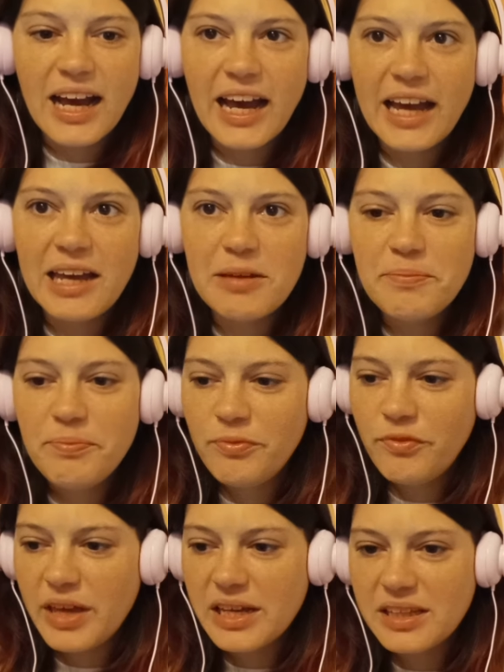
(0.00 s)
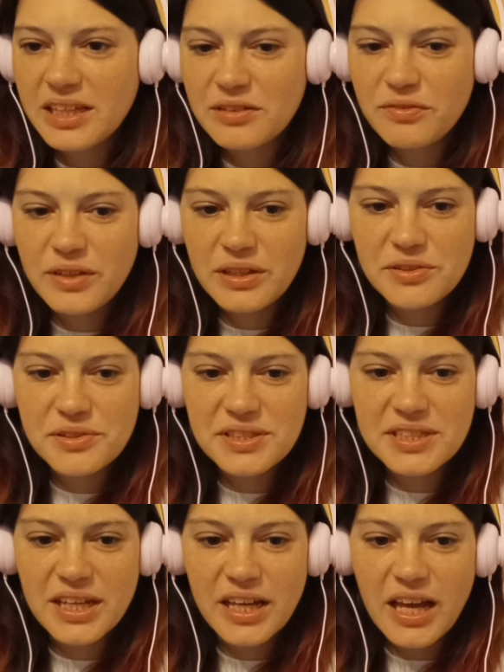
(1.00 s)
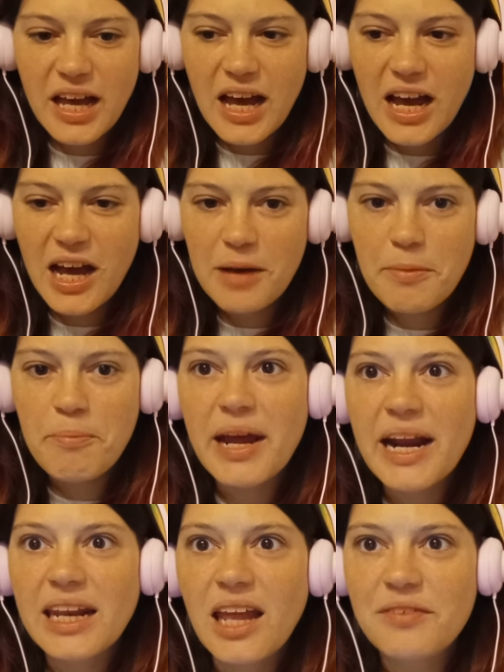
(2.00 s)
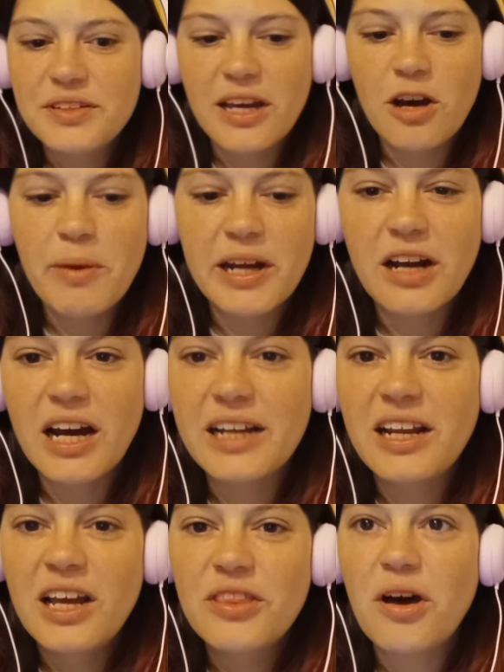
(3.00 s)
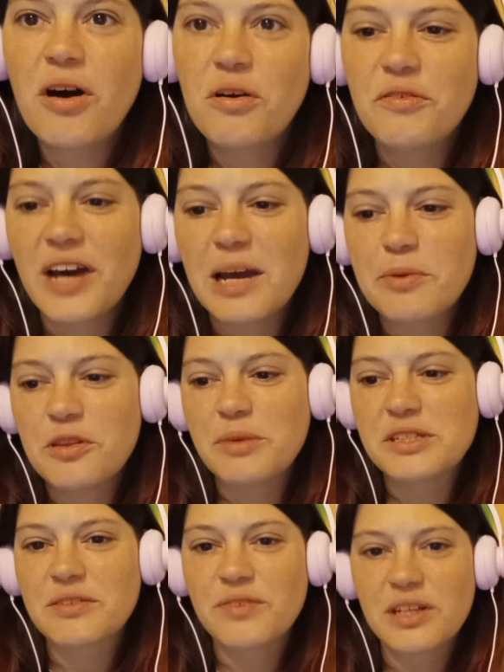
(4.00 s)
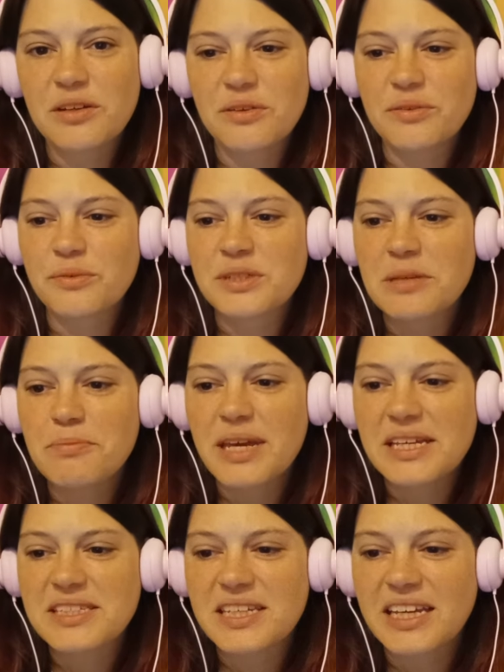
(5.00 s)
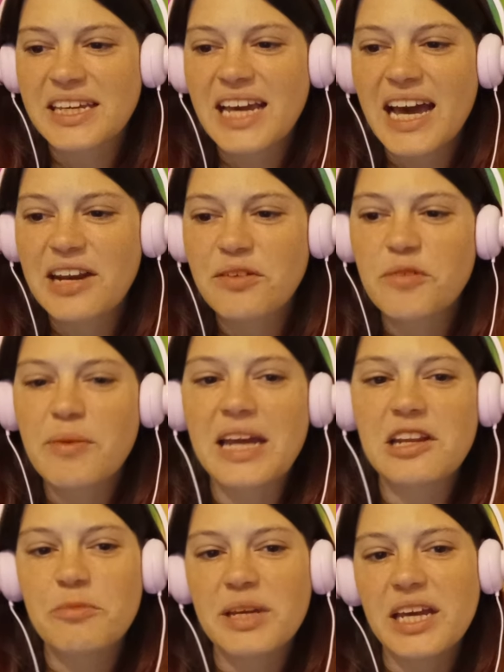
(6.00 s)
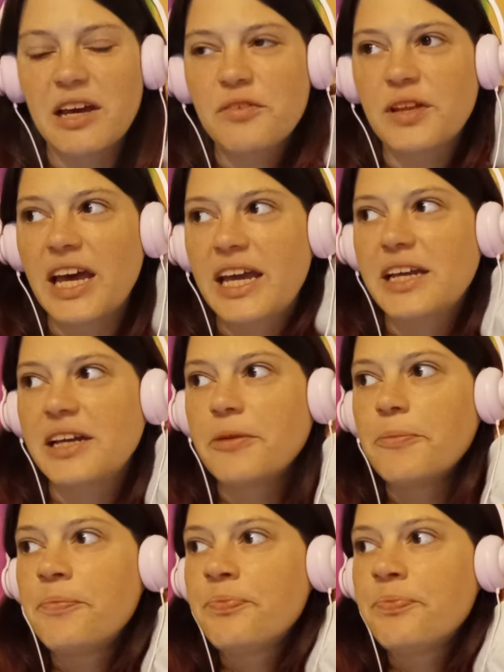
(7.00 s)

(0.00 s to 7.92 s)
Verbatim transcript: I'm vaguely confused. Um, but I loved it. Oh my god, the whole vibe of the music video was amazing. It kind of reminded me of like,